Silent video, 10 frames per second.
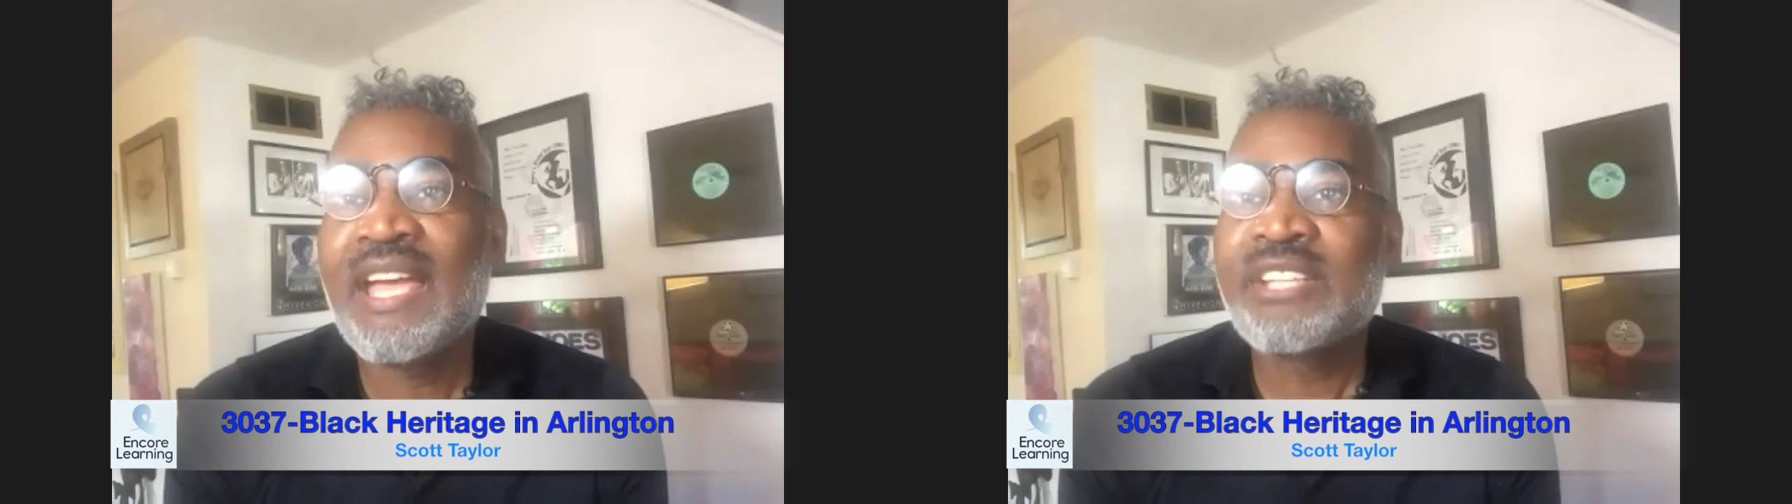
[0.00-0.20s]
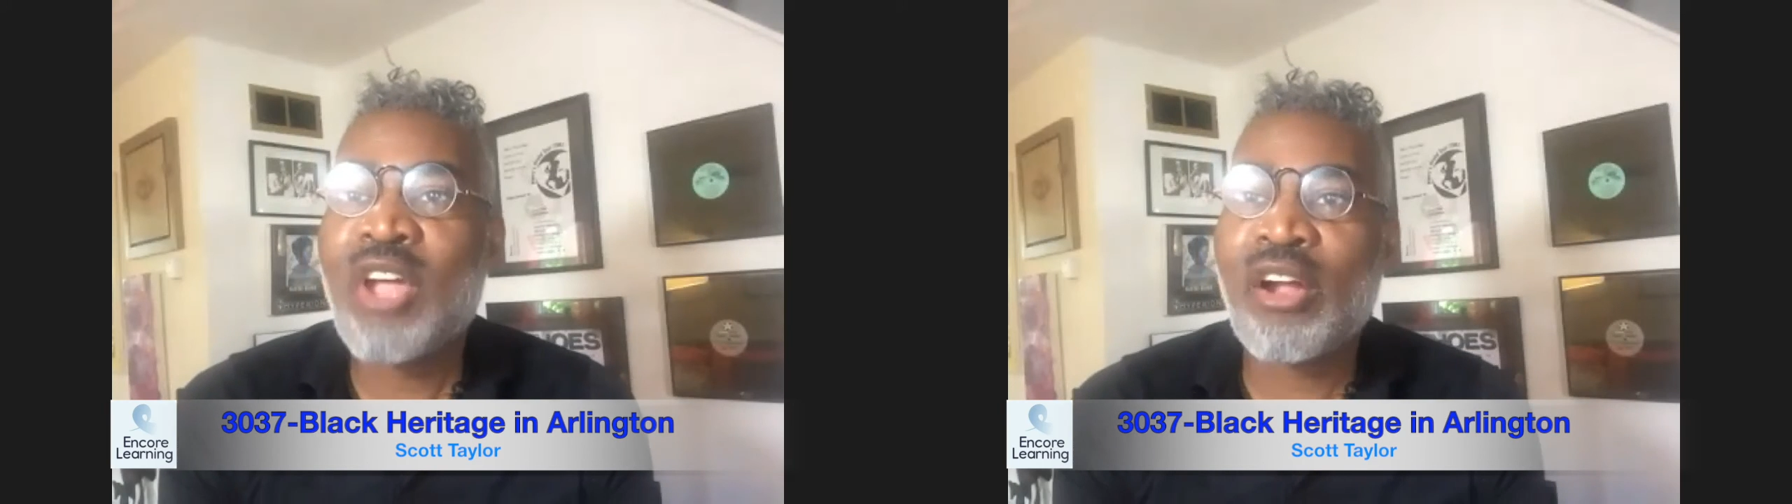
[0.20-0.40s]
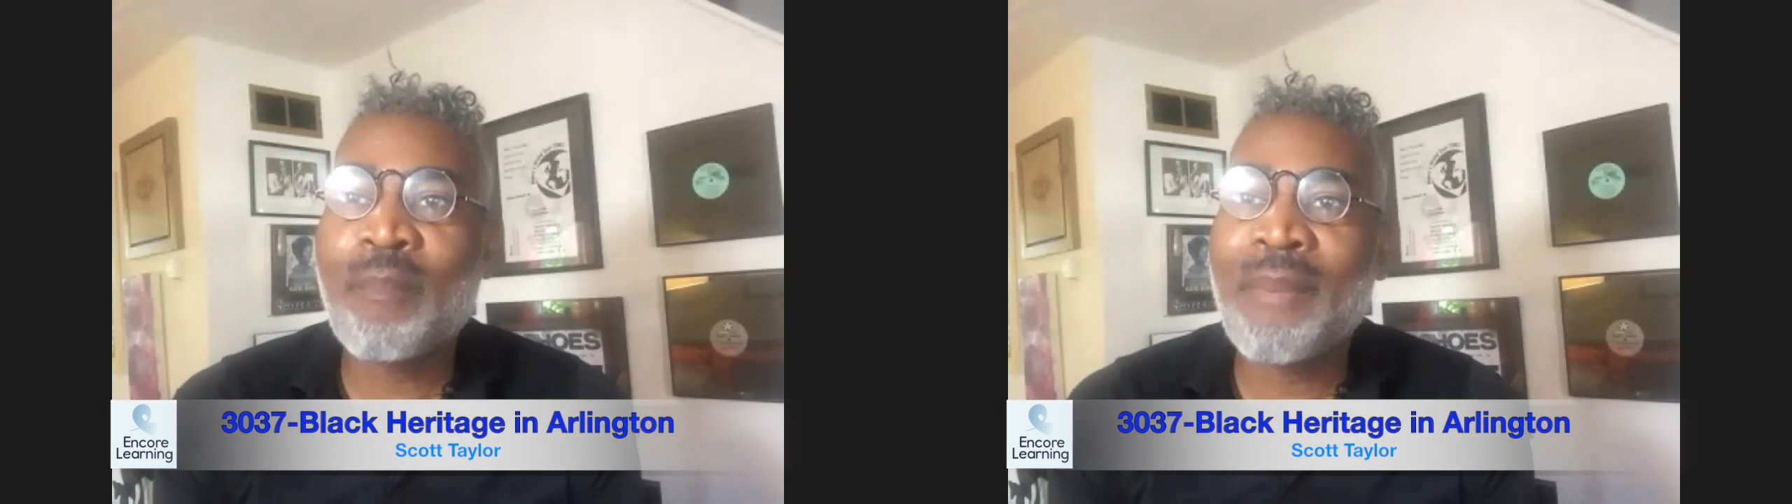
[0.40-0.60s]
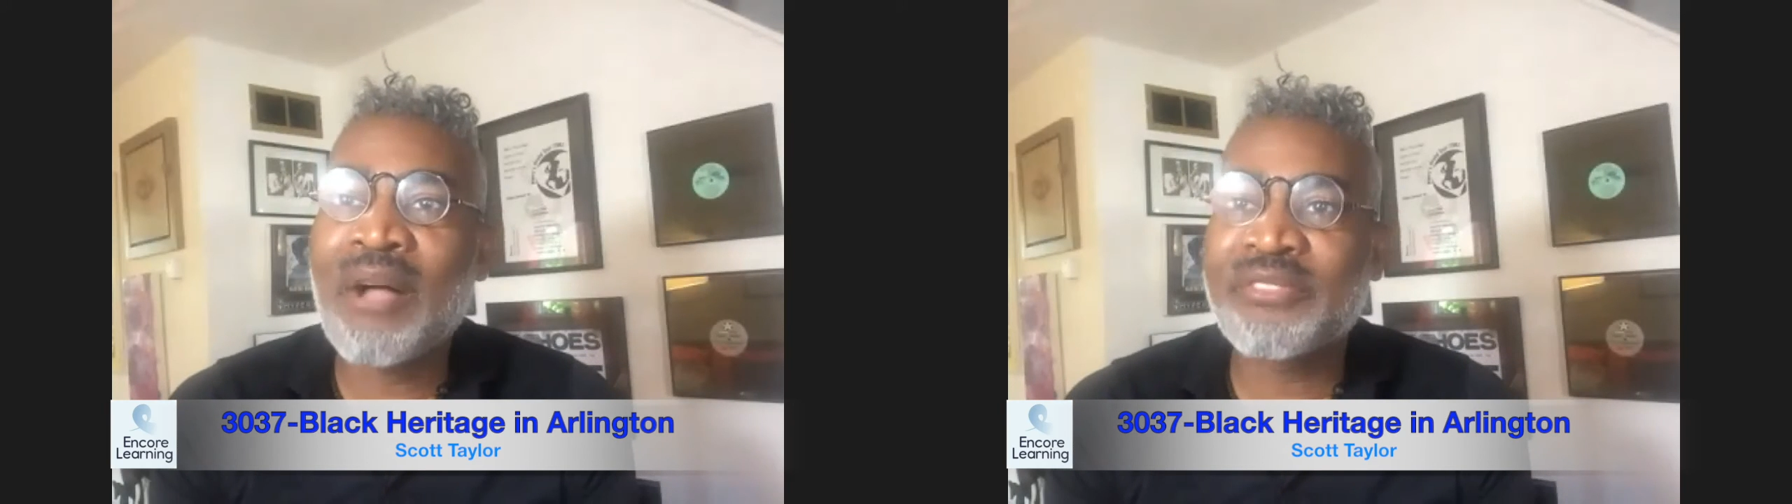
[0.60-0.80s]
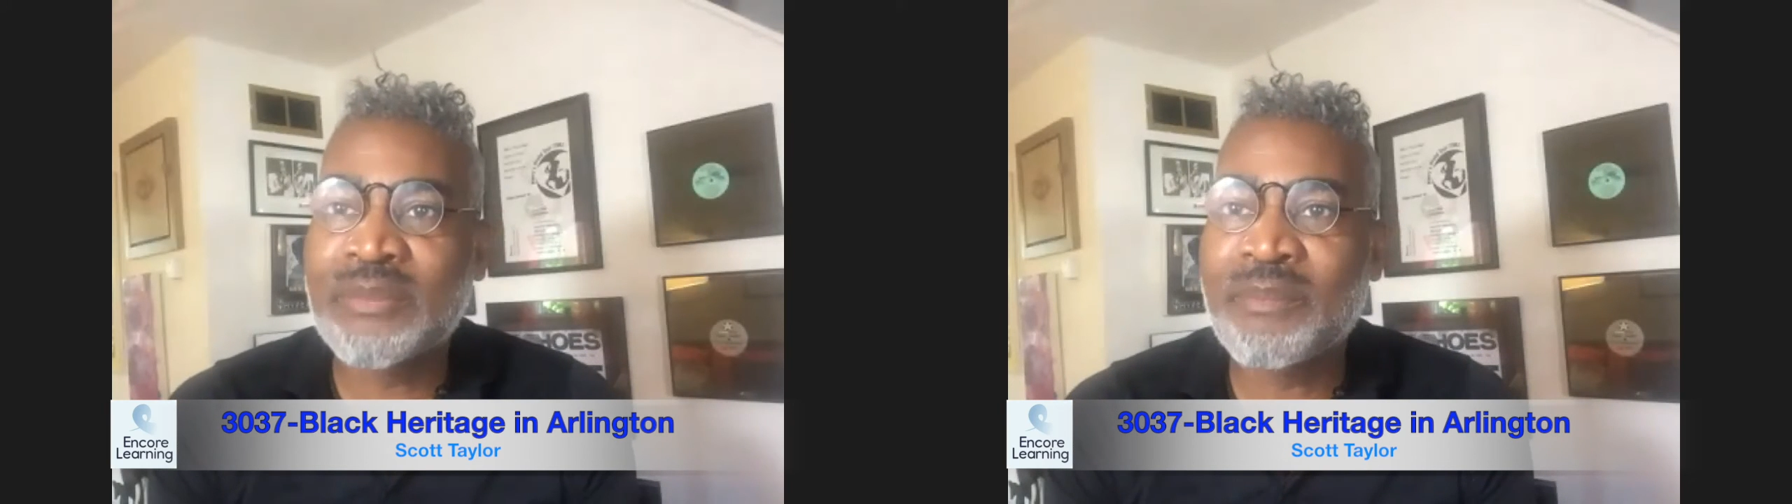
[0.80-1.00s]
Talk
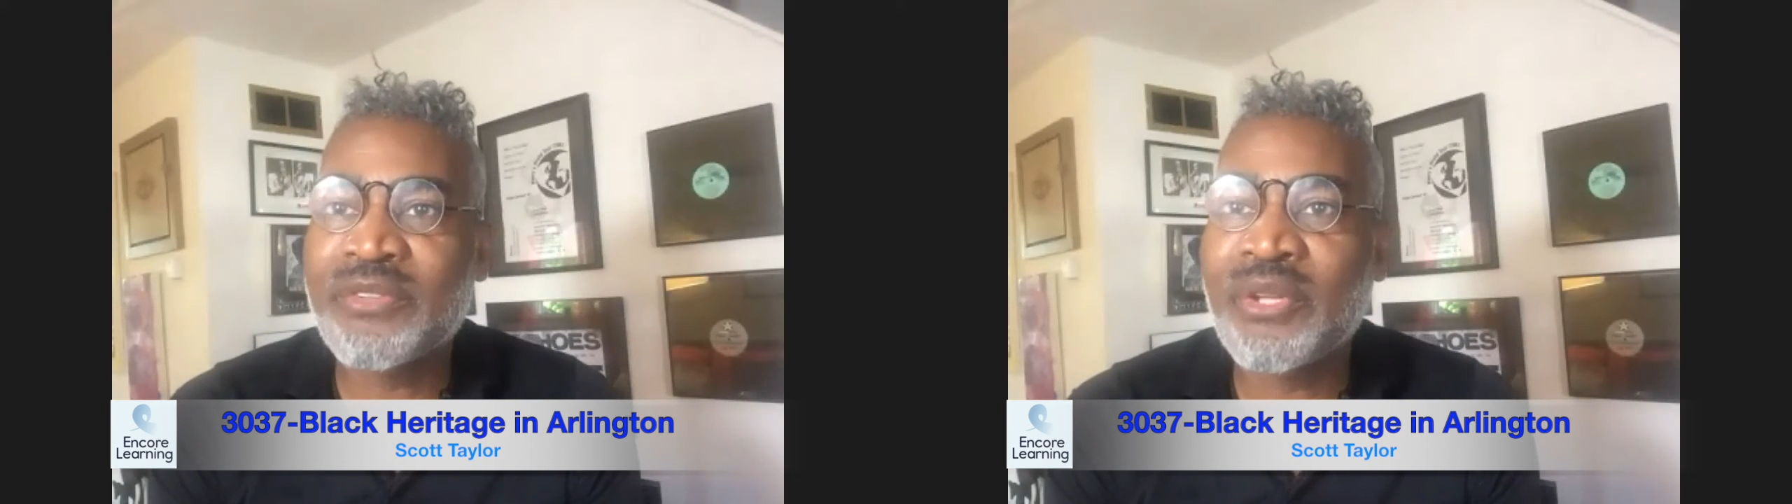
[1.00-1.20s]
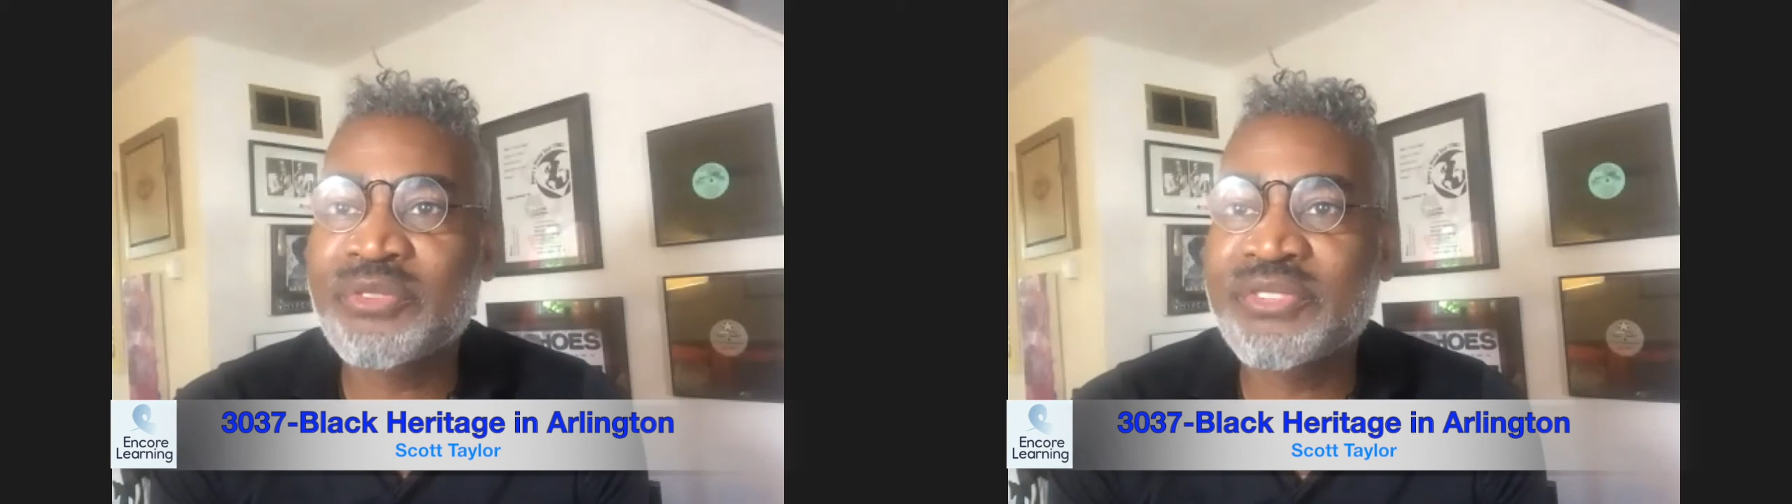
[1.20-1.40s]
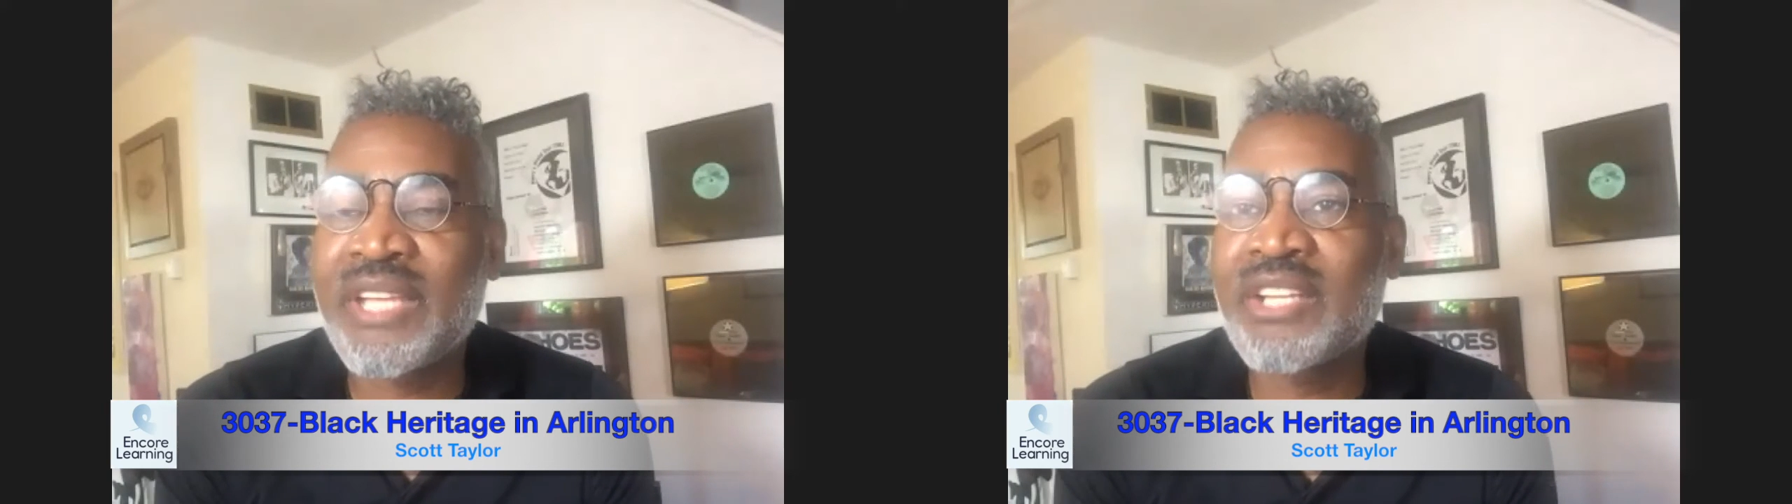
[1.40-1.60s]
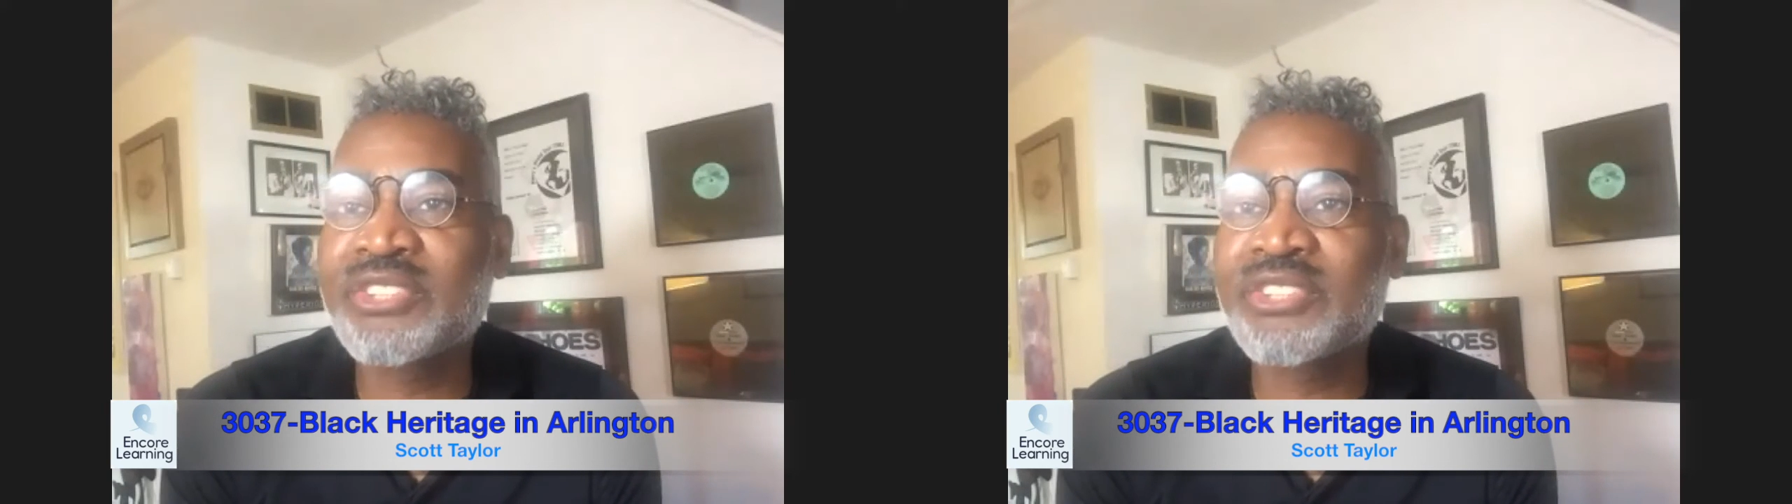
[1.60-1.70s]
about some of those things,